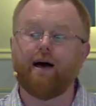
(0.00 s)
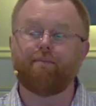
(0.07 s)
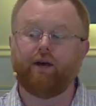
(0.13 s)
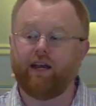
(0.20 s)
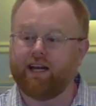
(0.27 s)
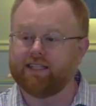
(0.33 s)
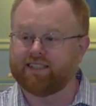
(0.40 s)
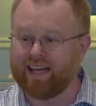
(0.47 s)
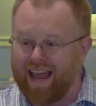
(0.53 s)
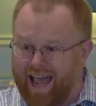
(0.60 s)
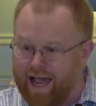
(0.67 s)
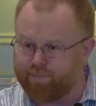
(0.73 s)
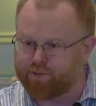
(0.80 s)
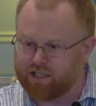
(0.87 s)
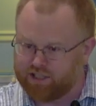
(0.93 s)
but it is an
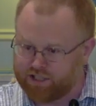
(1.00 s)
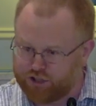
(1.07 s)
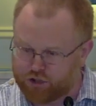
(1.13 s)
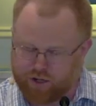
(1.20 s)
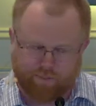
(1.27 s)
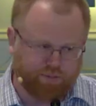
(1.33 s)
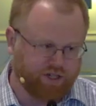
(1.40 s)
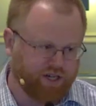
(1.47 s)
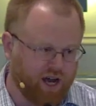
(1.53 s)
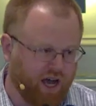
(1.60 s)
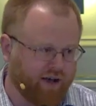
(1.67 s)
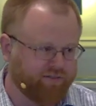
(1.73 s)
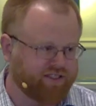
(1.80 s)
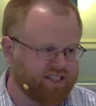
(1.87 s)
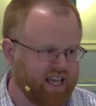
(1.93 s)
apt description
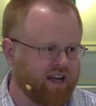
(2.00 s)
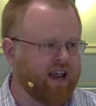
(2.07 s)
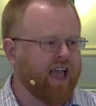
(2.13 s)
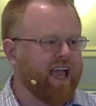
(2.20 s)
of sin.